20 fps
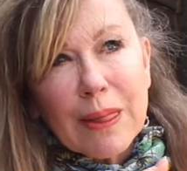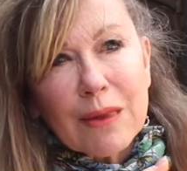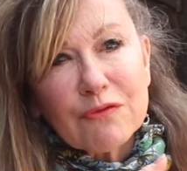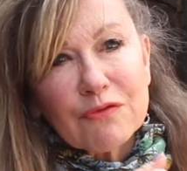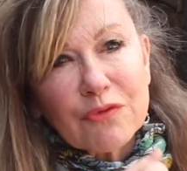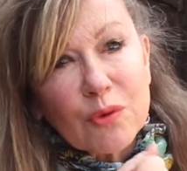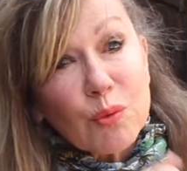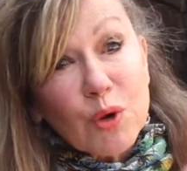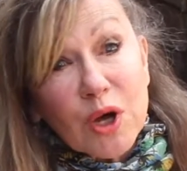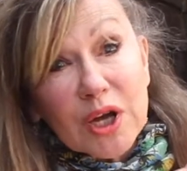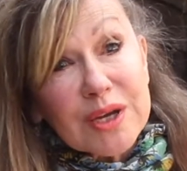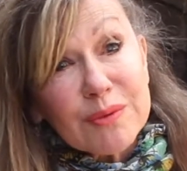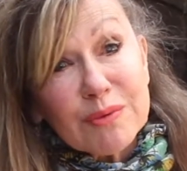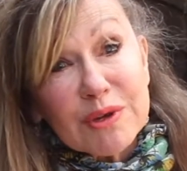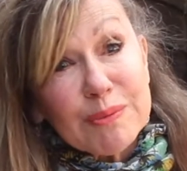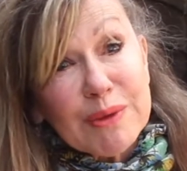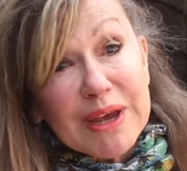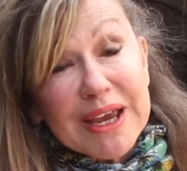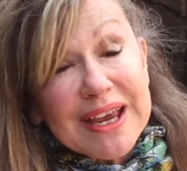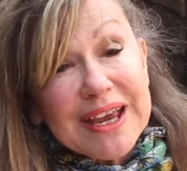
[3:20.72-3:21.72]
from working
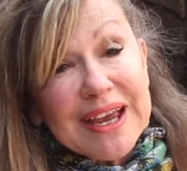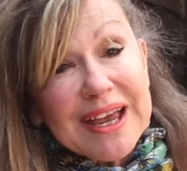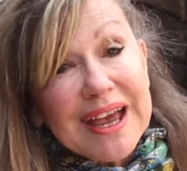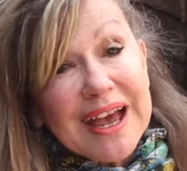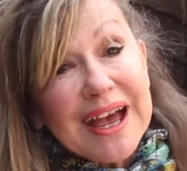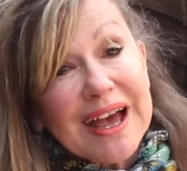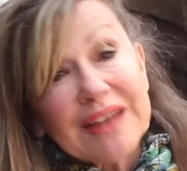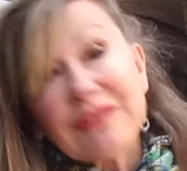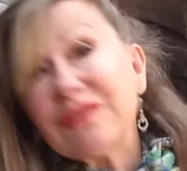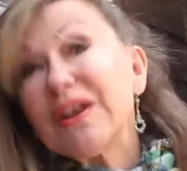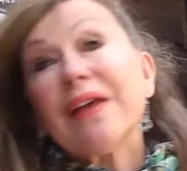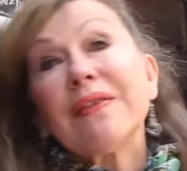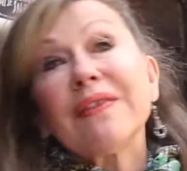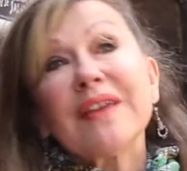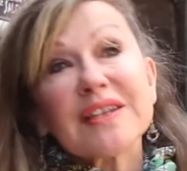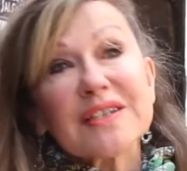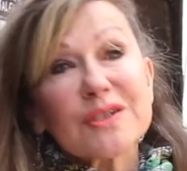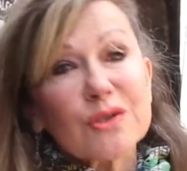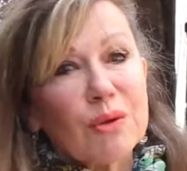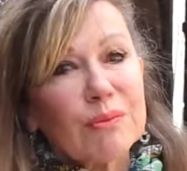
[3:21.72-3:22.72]
with me, and
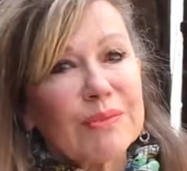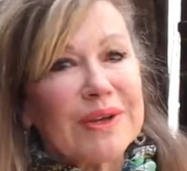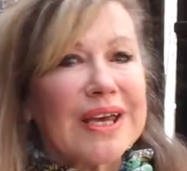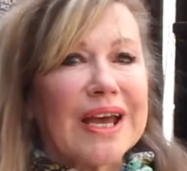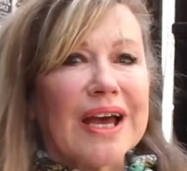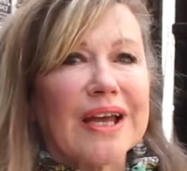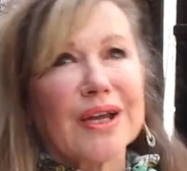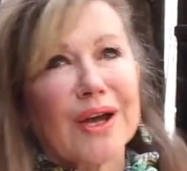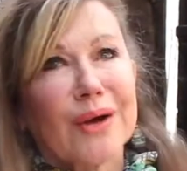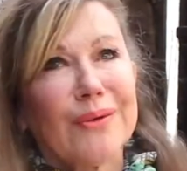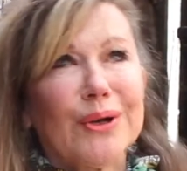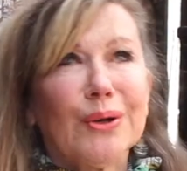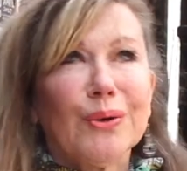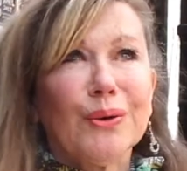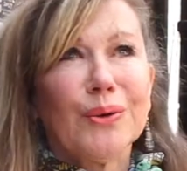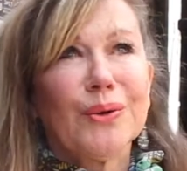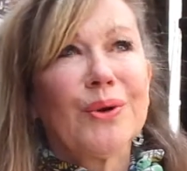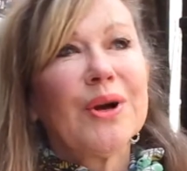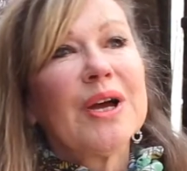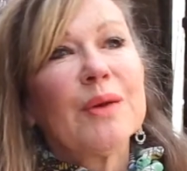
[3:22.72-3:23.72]
that's not me kind of going
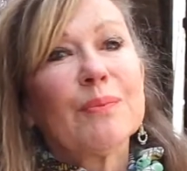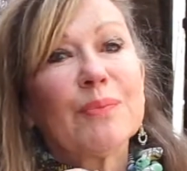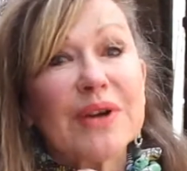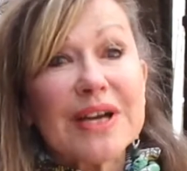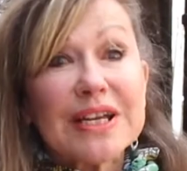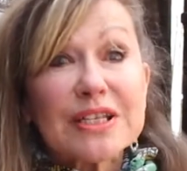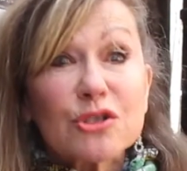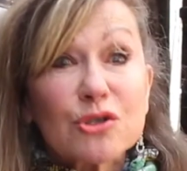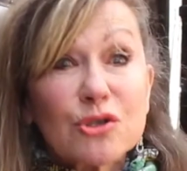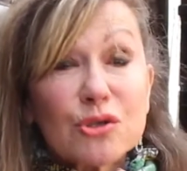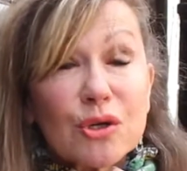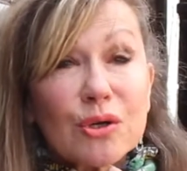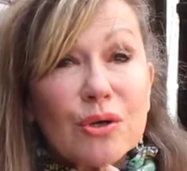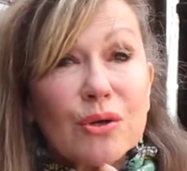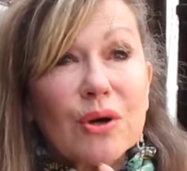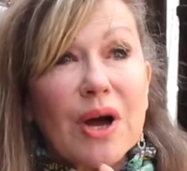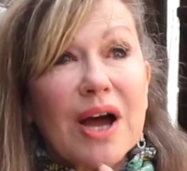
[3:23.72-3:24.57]
ooh, but it's true.